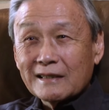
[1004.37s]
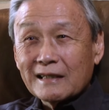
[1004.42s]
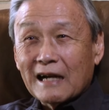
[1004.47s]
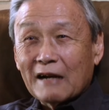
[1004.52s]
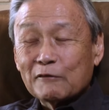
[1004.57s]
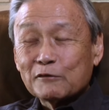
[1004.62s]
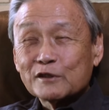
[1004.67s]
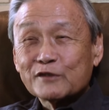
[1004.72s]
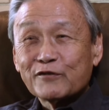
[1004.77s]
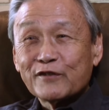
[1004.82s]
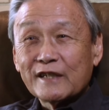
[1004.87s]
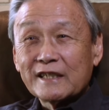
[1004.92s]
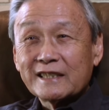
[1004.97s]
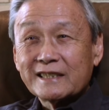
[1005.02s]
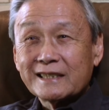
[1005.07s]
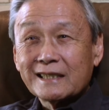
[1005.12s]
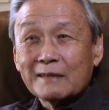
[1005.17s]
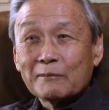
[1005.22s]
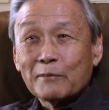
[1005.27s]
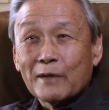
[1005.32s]
I was
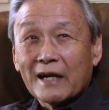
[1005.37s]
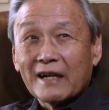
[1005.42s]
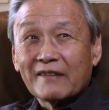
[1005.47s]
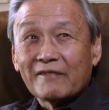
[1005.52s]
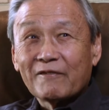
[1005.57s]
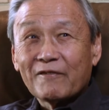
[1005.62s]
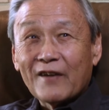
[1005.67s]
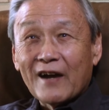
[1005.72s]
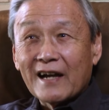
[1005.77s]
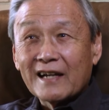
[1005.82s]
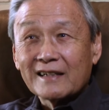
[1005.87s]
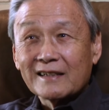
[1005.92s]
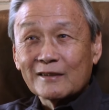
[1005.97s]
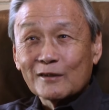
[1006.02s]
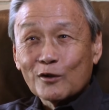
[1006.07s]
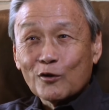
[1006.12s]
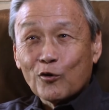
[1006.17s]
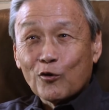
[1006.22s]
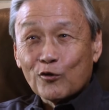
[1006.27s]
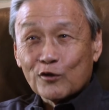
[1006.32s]
finishing my
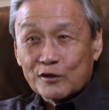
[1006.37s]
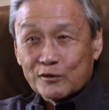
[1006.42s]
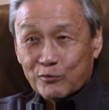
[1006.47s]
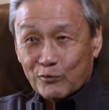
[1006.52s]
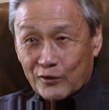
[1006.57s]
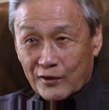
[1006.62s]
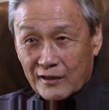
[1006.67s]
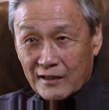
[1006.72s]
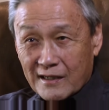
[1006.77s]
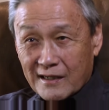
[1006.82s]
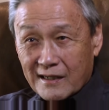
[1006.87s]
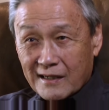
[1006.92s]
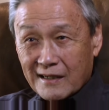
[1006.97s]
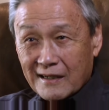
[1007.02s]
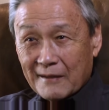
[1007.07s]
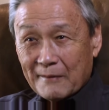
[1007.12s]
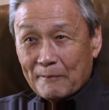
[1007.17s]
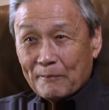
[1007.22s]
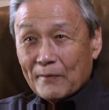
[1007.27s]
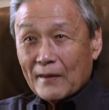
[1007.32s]
final coursework
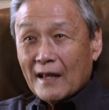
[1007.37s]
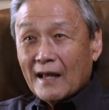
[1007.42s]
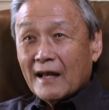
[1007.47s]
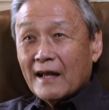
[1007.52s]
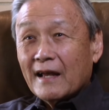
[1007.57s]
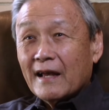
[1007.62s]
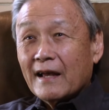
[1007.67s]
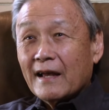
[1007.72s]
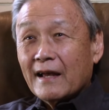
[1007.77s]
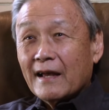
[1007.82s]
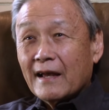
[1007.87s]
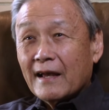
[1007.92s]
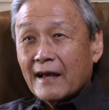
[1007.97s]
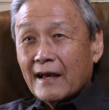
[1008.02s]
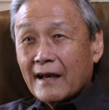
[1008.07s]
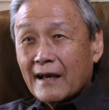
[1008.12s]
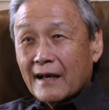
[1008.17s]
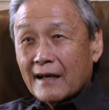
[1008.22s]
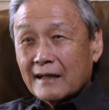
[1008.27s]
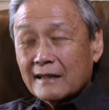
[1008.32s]

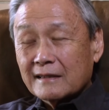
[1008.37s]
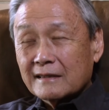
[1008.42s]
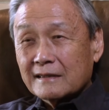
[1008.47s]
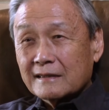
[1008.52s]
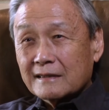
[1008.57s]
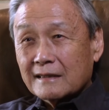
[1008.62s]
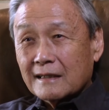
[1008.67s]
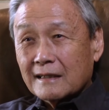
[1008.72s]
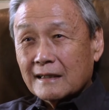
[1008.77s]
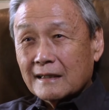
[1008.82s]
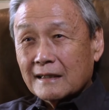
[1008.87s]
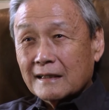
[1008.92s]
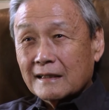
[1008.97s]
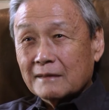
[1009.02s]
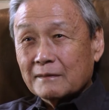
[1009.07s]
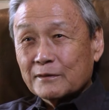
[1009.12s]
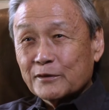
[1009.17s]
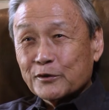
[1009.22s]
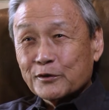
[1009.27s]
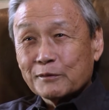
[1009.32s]
and
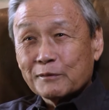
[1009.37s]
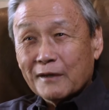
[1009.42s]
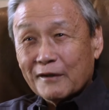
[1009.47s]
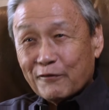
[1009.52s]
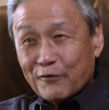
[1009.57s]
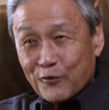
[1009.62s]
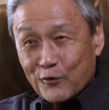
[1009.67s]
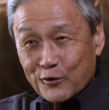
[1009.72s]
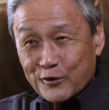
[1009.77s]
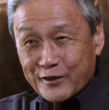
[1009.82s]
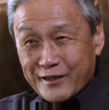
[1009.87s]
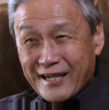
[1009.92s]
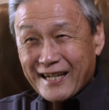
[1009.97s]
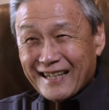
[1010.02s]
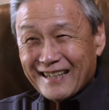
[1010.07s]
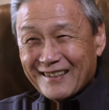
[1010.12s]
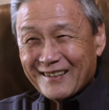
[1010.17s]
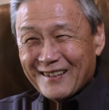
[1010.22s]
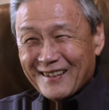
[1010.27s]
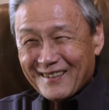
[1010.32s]
during my first
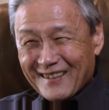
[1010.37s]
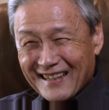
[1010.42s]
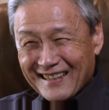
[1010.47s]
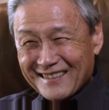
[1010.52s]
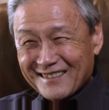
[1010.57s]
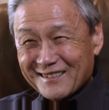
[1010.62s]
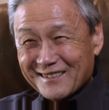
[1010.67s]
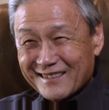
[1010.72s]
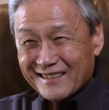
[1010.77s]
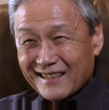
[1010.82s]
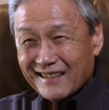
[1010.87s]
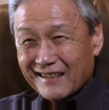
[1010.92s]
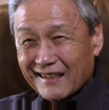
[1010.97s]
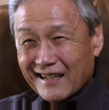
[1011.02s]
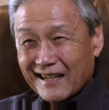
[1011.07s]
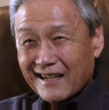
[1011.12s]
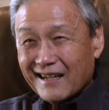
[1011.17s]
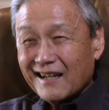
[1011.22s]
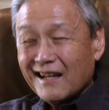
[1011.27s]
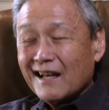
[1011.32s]
year at
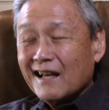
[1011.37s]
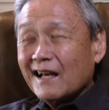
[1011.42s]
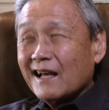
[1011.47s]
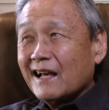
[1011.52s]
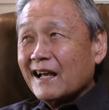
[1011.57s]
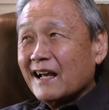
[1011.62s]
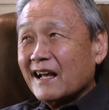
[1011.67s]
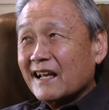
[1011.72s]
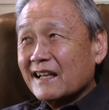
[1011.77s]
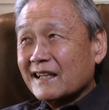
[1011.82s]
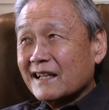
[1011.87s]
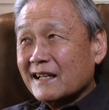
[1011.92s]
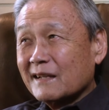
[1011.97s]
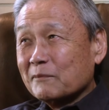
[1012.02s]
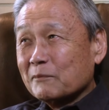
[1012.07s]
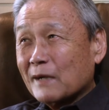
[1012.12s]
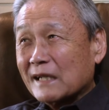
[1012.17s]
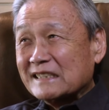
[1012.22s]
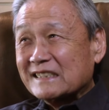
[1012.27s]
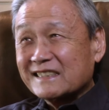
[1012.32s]
UCLA. And
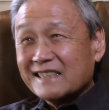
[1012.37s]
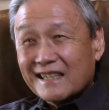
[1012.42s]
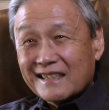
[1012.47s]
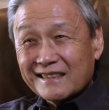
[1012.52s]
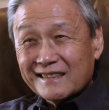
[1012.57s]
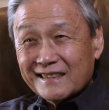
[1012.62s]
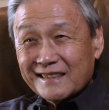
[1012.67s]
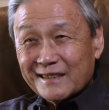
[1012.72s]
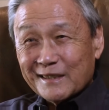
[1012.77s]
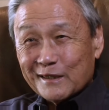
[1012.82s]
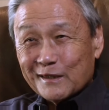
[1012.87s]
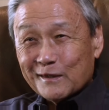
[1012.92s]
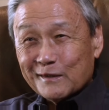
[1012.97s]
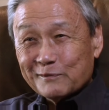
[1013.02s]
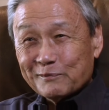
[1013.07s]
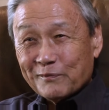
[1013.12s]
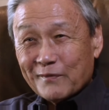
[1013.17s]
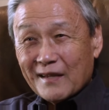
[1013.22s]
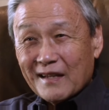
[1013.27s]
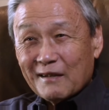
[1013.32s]
then my second
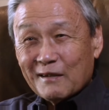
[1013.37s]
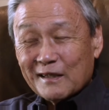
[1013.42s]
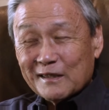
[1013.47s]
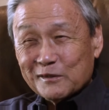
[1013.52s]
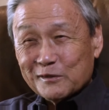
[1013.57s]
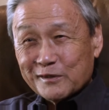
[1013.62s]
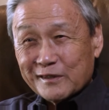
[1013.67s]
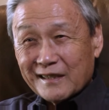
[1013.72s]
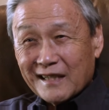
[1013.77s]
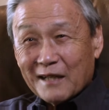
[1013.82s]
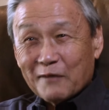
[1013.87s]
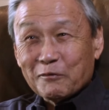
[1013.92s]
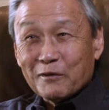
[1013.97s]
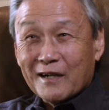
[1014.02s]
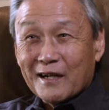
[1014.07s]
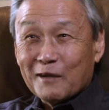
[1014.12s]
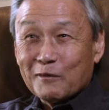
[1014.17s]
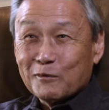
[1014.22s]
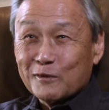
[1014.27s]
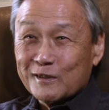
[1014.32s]
year at UCLA,
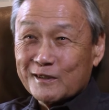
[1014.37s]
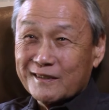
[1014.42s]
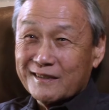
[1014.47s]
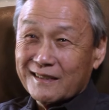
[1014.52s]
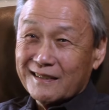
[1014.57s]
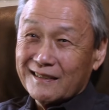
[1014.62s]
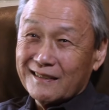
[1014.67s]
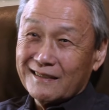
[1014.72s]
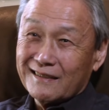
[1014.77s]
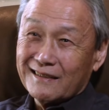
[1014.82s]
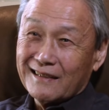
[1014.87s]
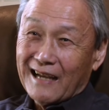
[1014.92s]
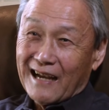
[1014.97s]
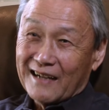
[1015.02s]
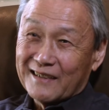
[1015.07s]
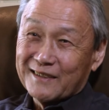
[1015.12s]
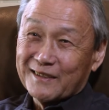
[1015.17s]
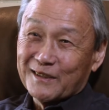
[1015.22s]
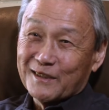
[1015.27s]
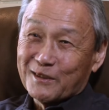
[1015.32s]
when I was the
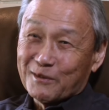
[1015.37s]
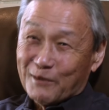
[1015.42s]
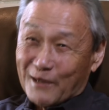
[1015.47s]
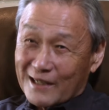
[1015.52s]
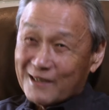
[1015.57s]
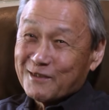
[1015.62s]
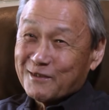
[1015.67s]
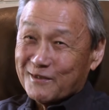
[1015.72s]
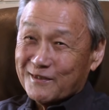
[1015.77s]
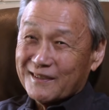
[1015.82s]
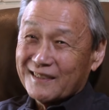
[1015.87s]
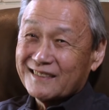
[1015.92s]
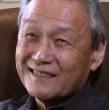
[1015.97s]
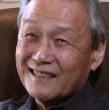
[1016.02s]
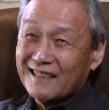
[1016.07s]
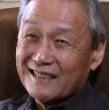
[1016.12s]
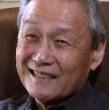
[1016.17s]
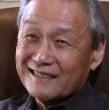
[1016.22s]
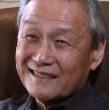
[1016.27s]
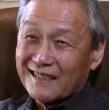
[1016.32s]
acting director of the
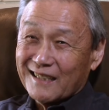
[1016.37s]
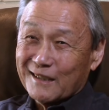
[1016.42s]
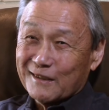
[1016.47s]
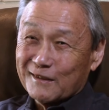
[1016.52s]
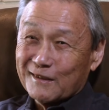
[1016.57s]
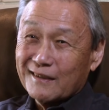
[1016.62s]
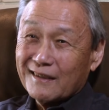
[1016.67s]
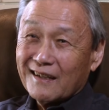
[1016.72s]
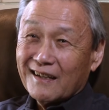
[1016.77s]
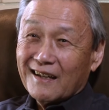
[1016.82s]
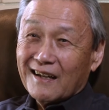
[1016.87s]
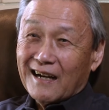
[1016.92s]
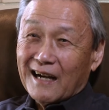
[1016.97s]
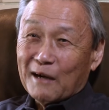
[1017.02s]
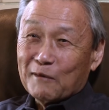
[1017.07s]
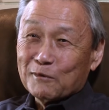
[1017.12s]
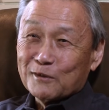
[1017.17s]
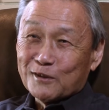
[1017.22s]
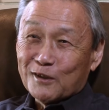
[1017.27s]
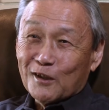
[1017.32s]
Study Center,
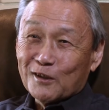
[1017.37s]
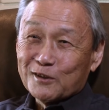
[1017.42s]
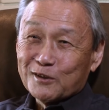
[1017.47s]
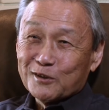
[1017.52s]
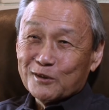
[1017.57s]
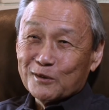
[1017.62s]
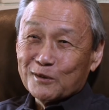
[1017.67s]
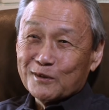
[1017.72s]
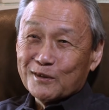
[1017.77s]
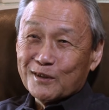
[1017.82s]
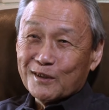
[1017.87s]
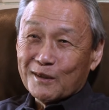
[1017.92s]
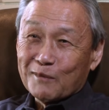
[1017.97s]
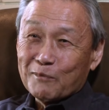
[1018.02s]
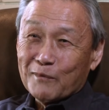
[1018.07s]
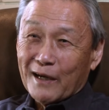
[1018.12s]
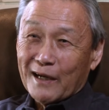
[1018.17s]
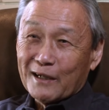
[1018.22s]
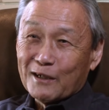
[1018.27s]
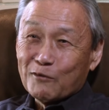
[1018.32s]
I was also took
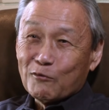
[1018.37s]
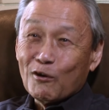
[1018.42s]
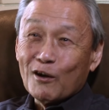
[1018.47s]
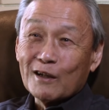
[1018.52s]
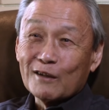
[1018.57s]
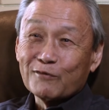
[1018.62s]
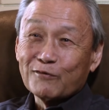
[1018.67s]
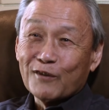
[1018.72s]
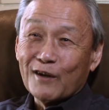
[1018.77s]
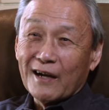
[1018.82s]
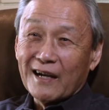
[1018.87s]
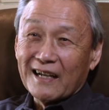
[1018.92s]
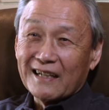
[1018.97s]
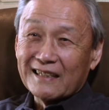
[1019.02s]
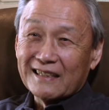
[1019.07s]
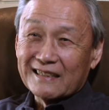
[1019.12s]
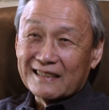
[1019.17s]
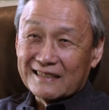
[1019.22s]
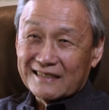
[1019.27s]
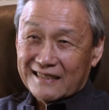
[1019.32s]
my
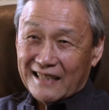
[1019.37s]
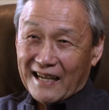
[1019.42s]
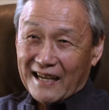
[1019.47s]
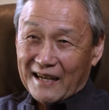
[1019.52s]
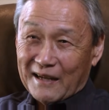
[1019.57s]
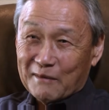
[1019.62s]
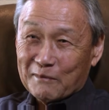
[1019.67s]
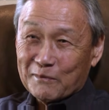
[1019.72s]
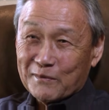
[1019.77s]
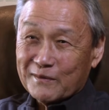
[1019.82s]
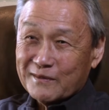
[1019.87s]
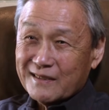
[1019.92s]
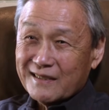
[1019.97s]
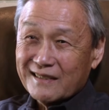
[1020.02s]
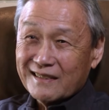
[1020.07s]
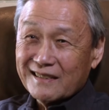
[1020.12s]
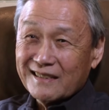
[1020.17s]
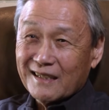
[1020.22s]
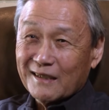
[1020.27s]
qualifying exams,